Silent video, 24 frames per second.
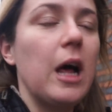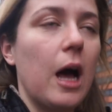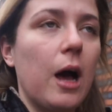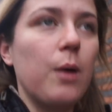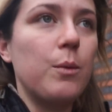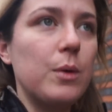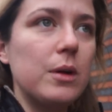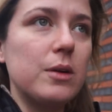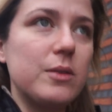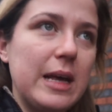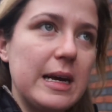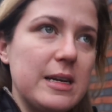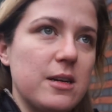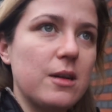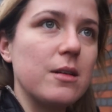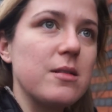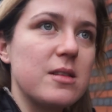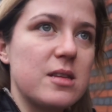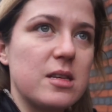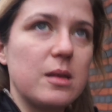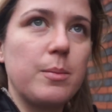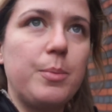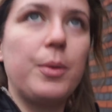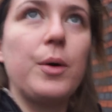I will get
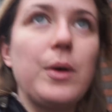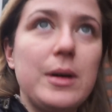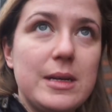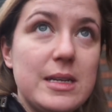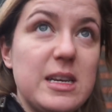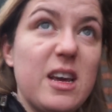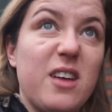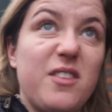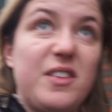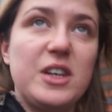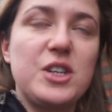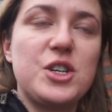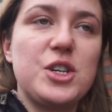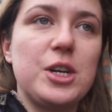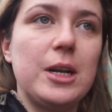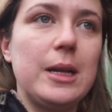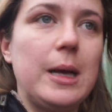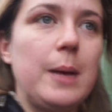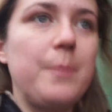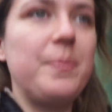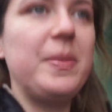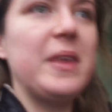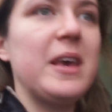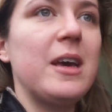onto the point
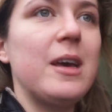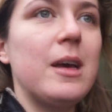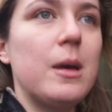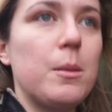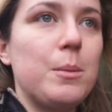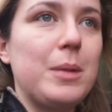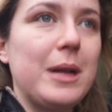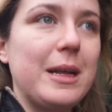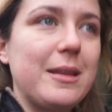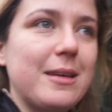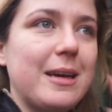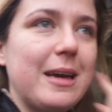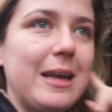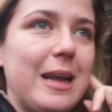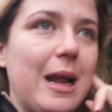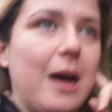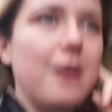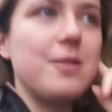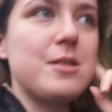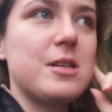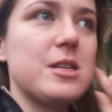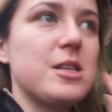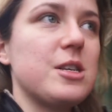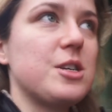eventually, but like the
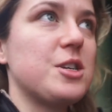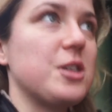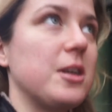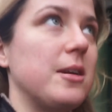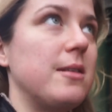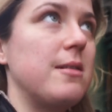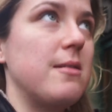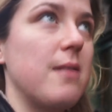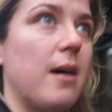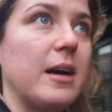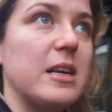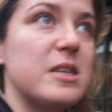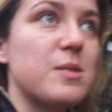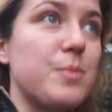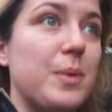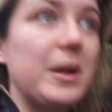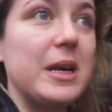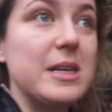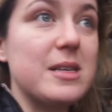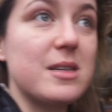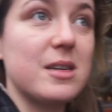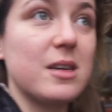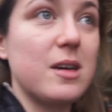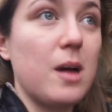canals are such a nice
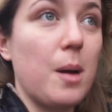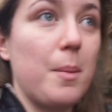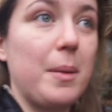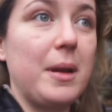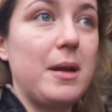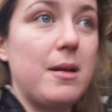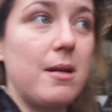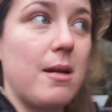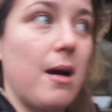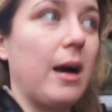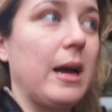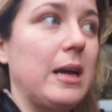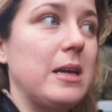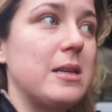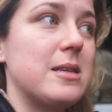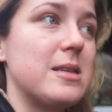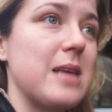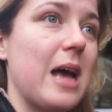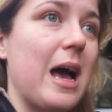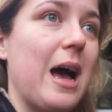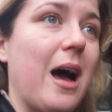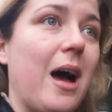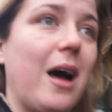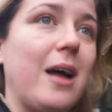place to come at
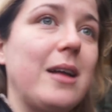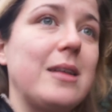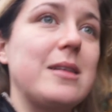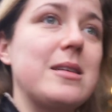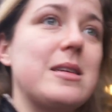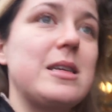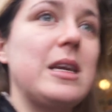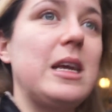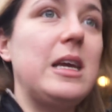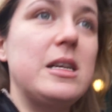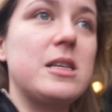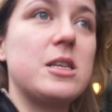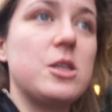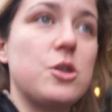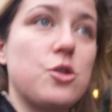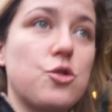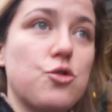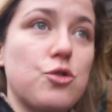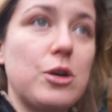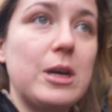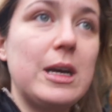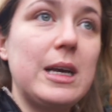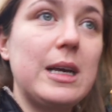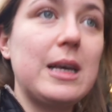night and eat and
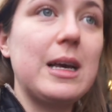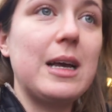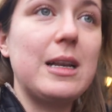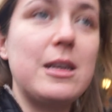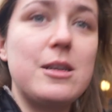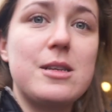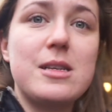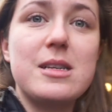drink, and you